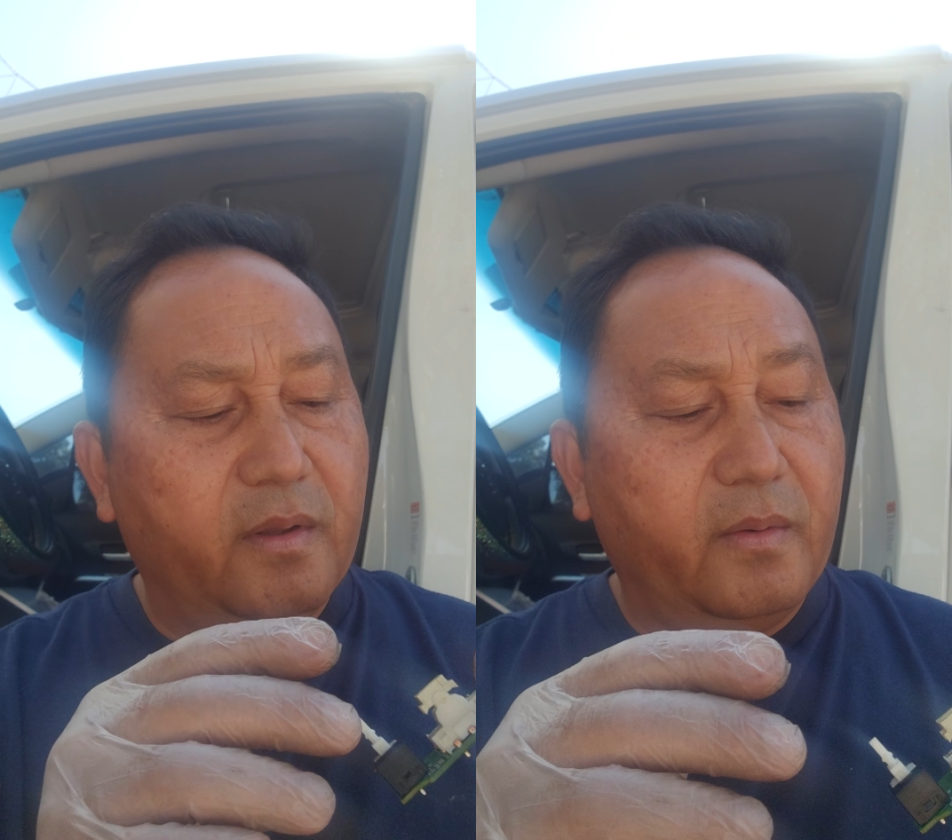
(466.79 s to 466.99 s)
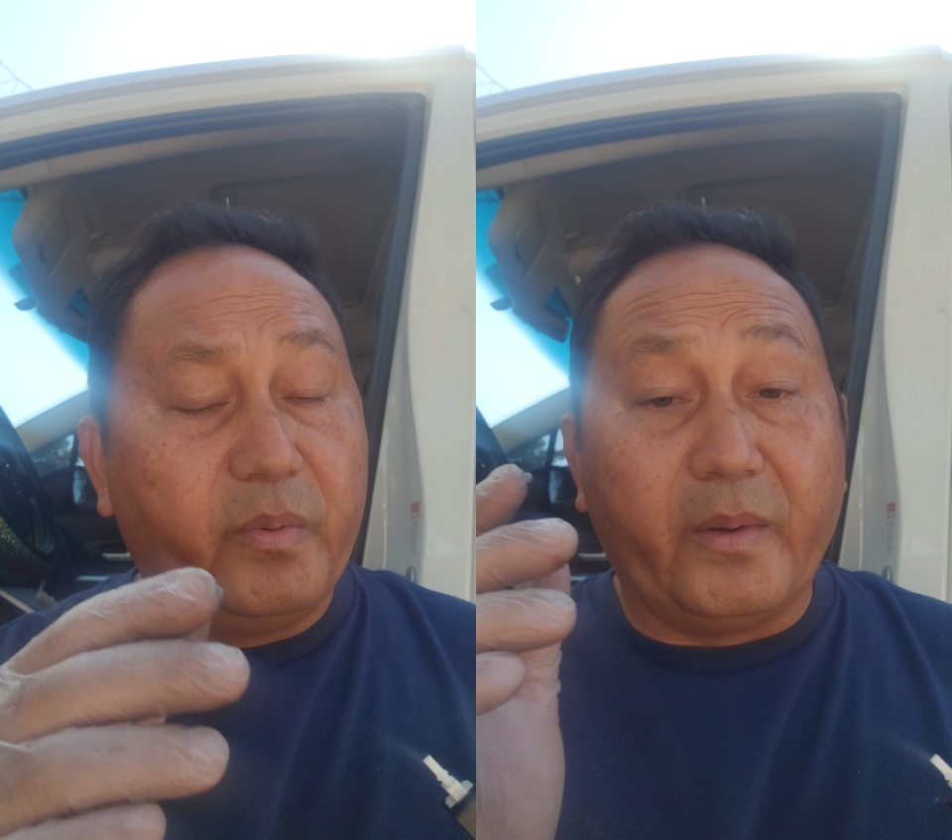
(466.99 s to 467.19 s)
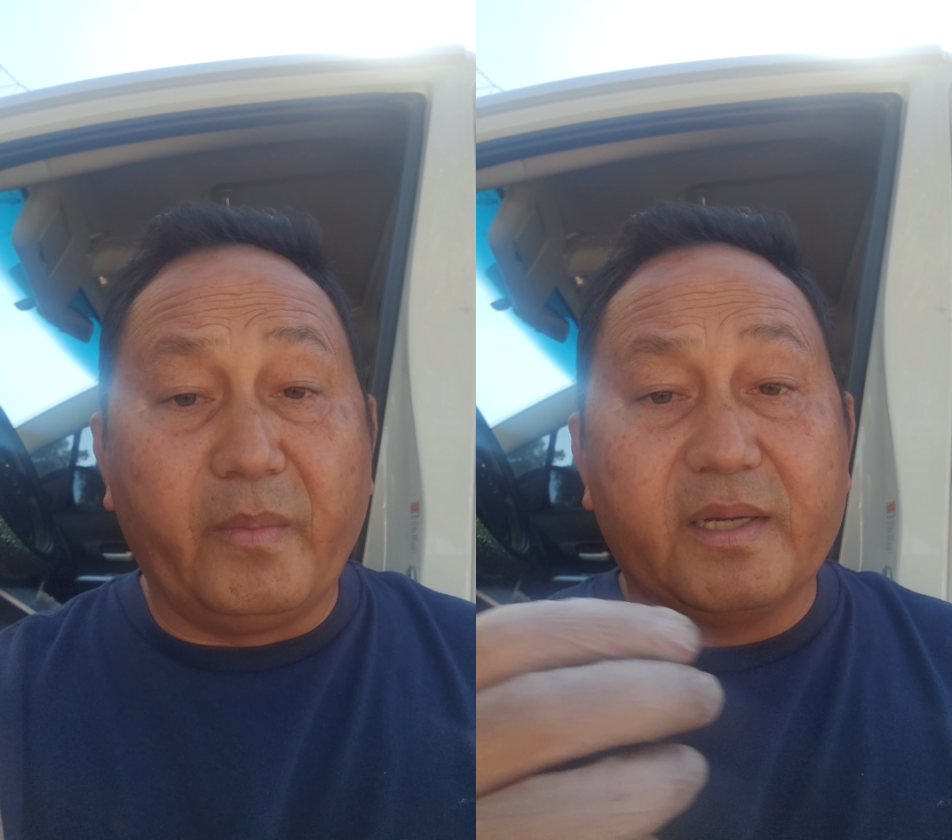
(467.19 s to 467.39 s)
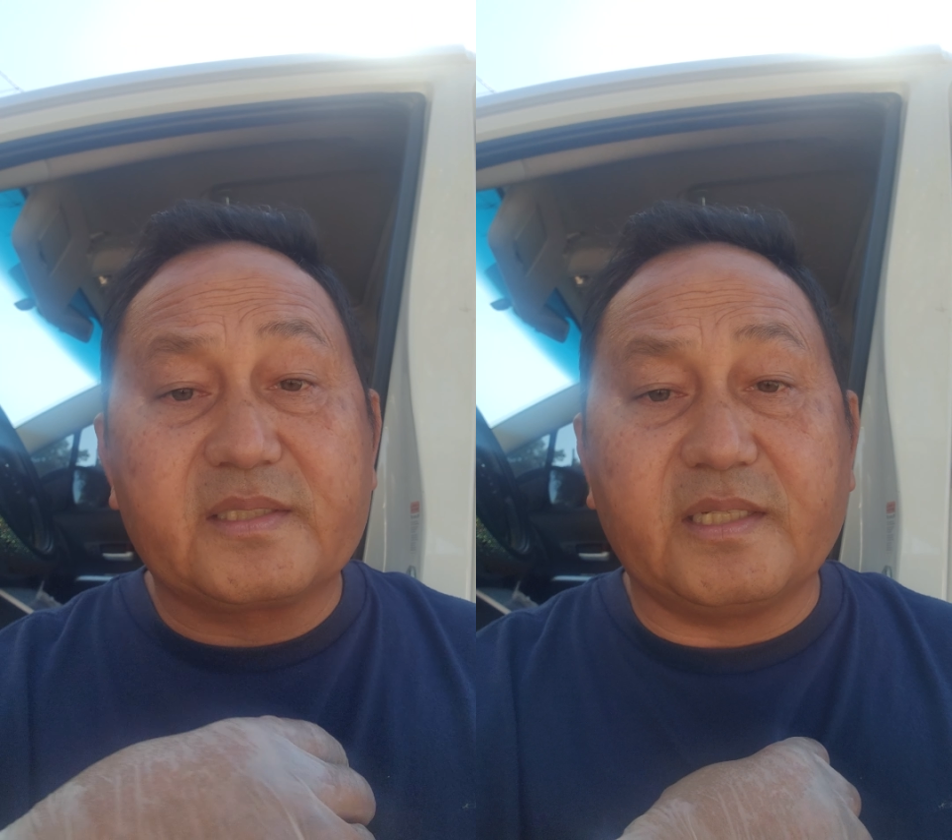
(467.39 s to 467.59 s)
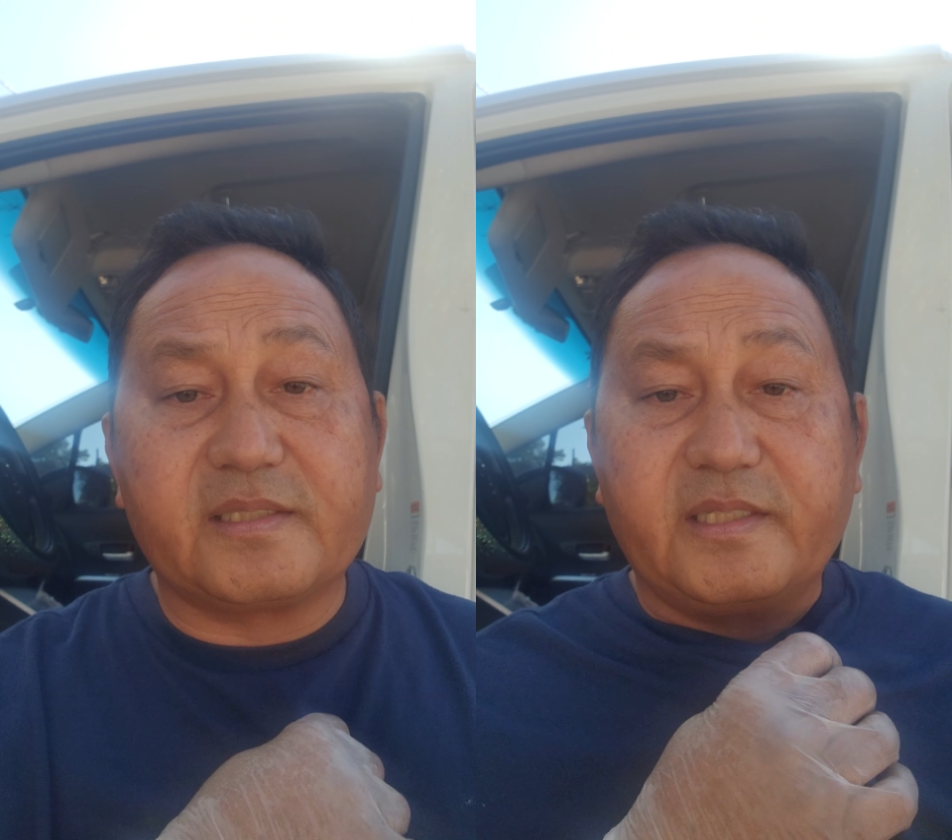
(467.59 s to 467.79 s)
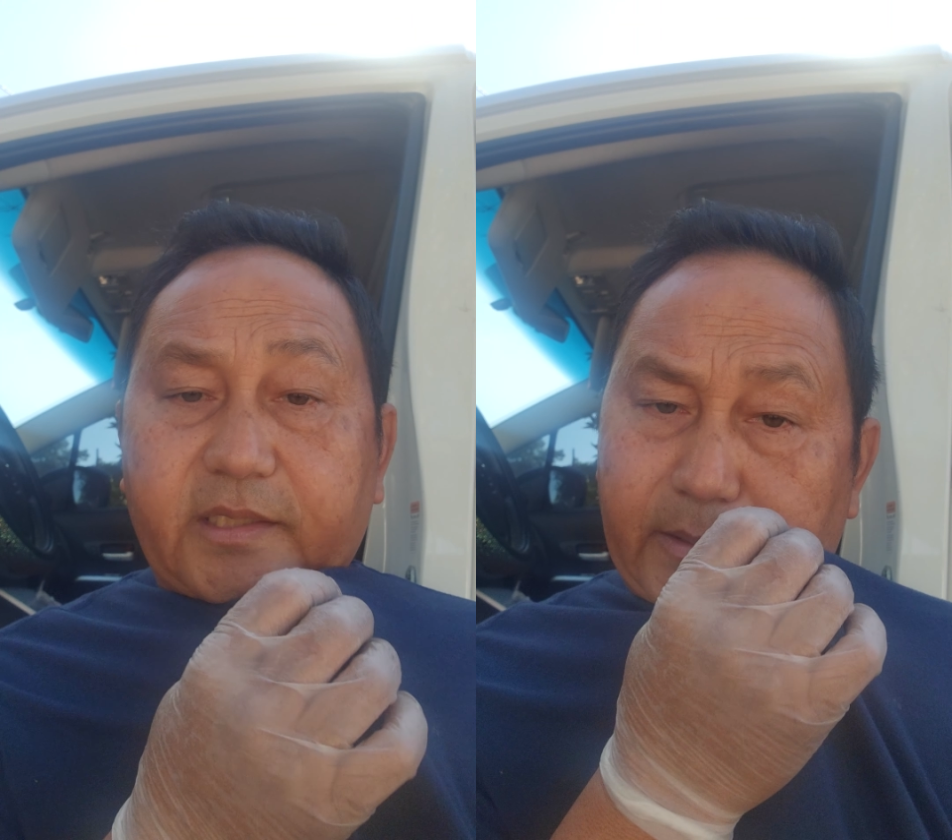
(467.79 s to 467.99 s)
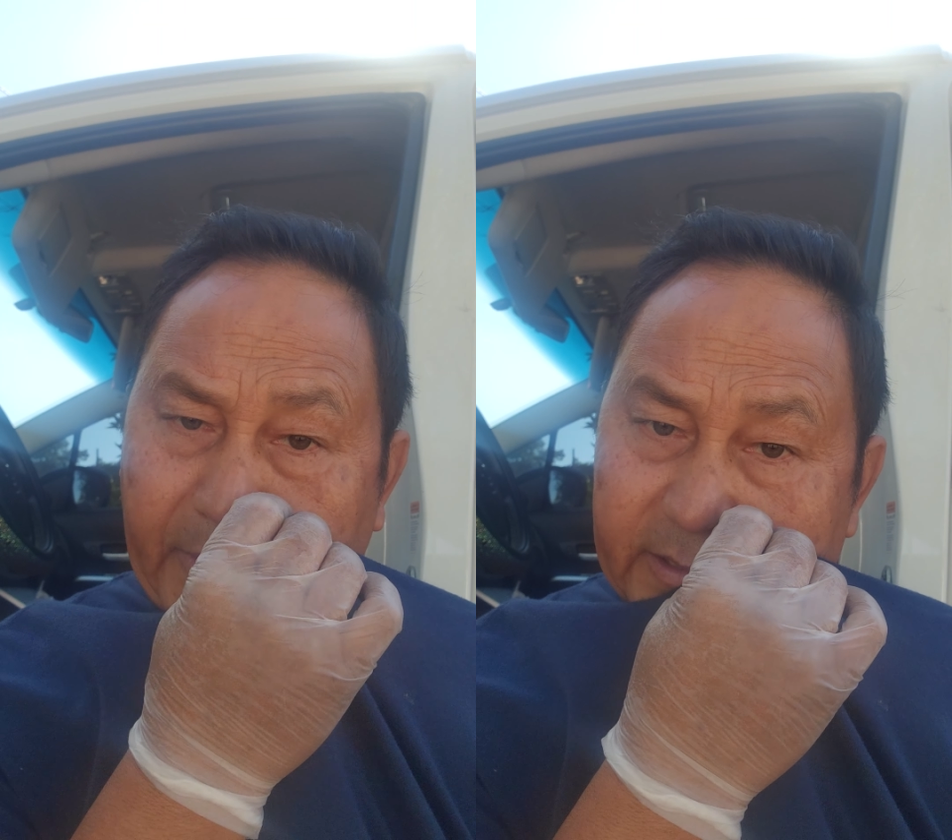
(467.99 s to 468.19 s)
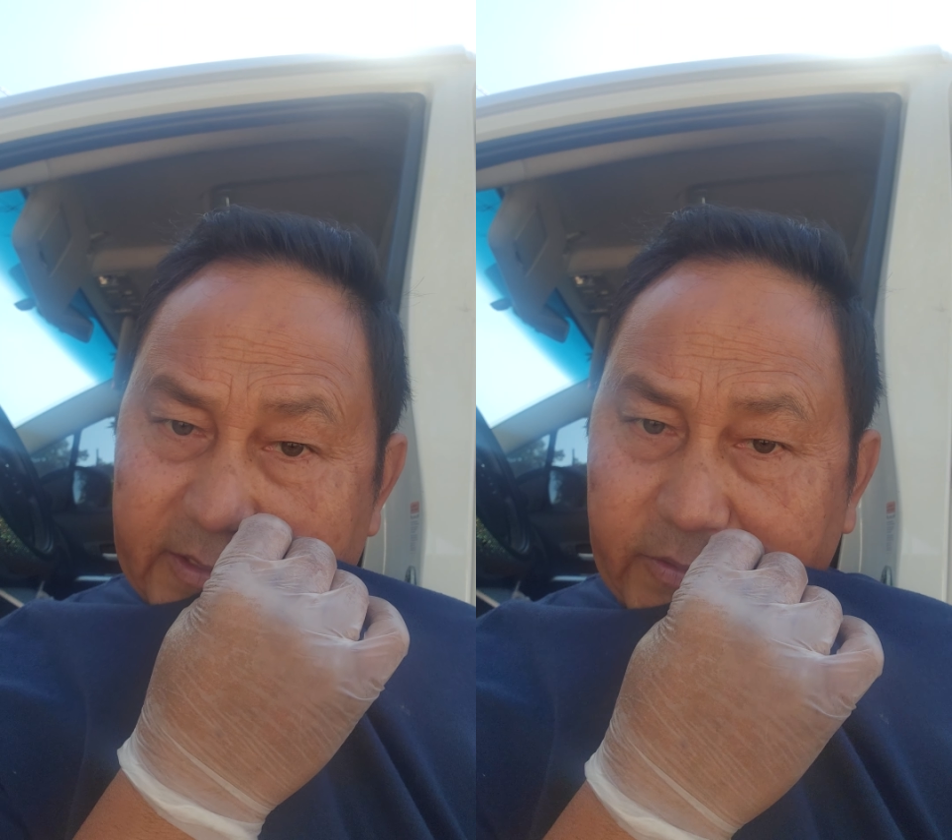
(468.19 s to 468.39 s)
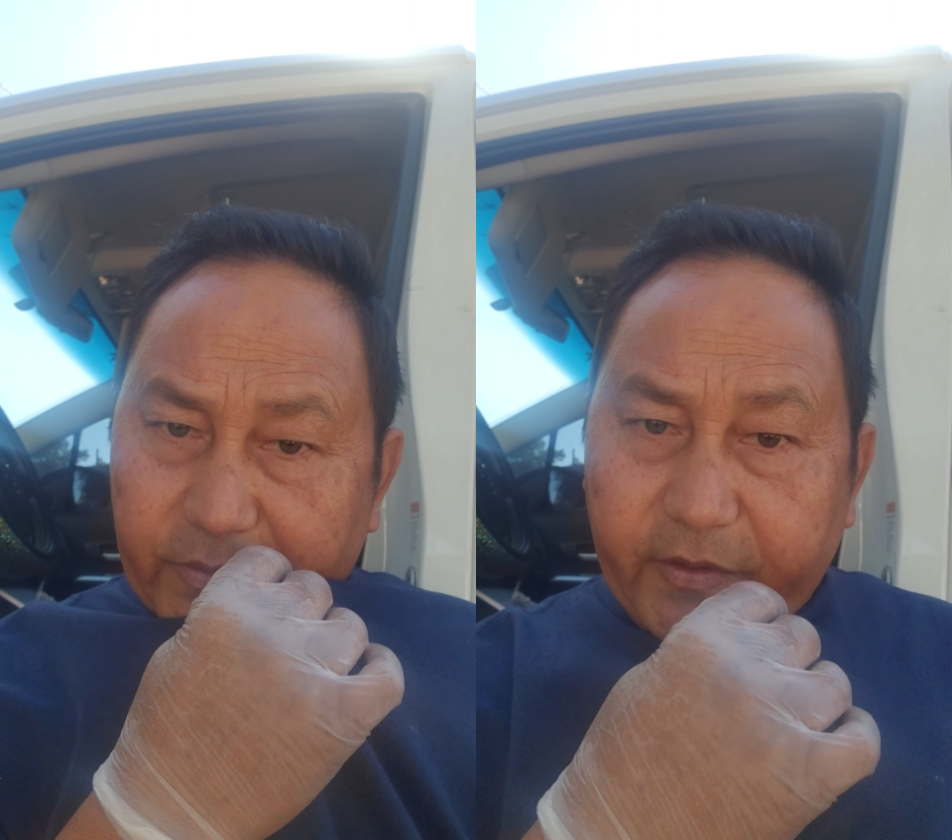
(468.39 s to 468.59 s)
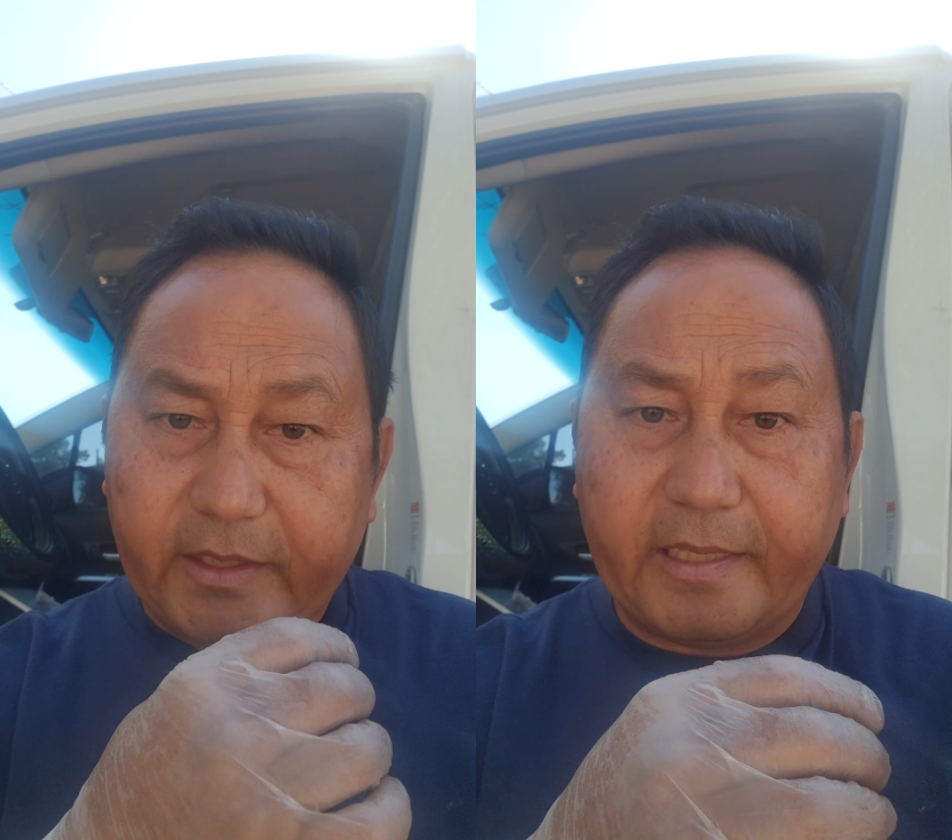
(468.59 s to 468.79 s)
but Mazda 6 and Mazda
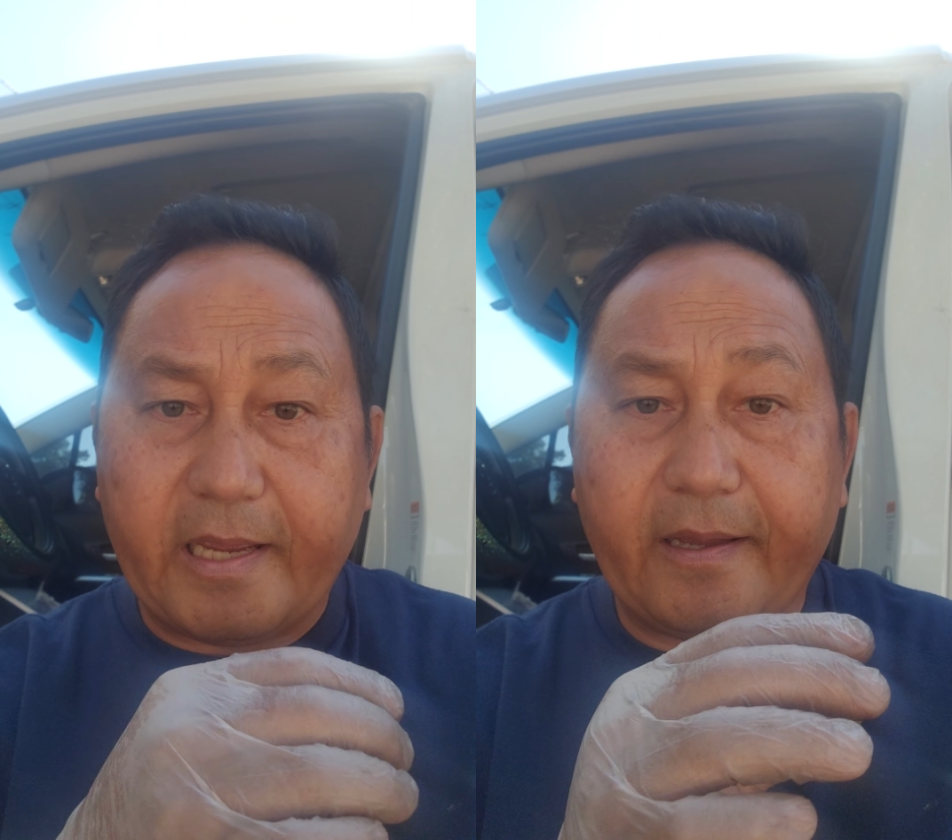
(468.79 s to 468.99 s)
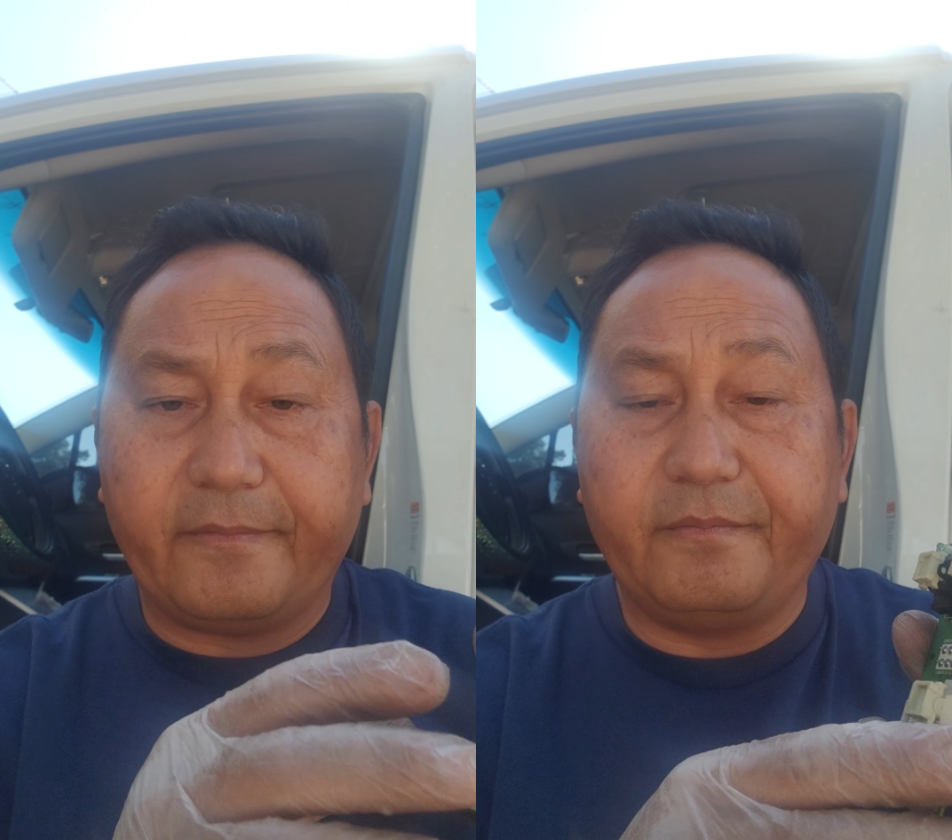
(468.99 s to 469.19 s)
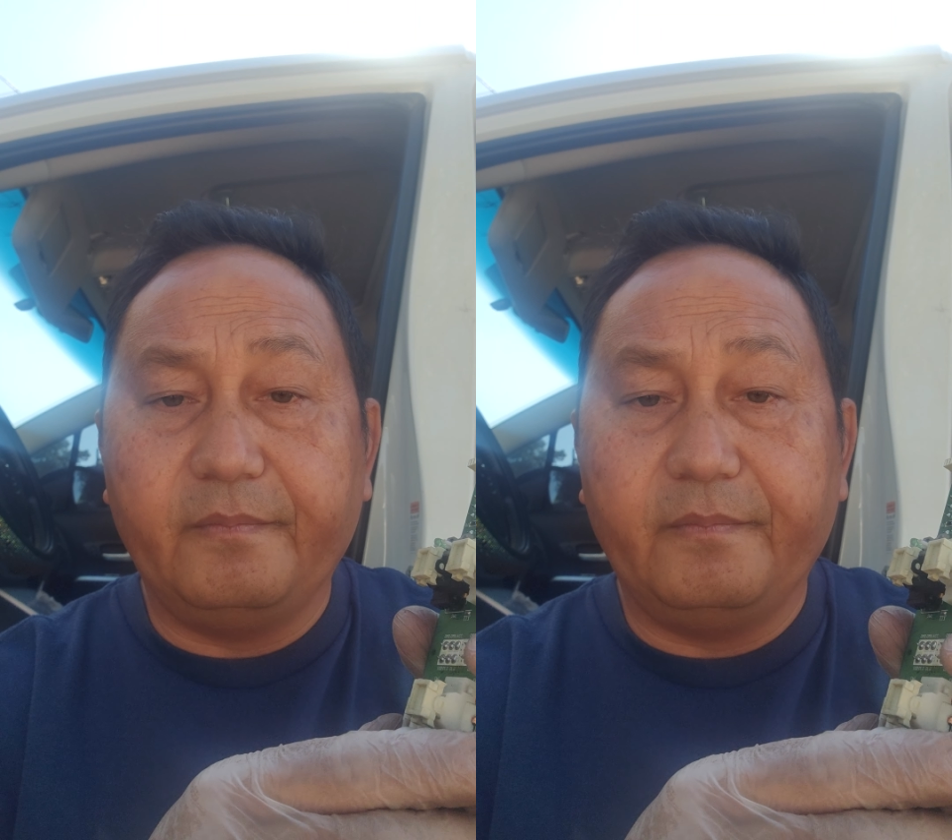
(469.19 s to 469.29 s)
3, they have,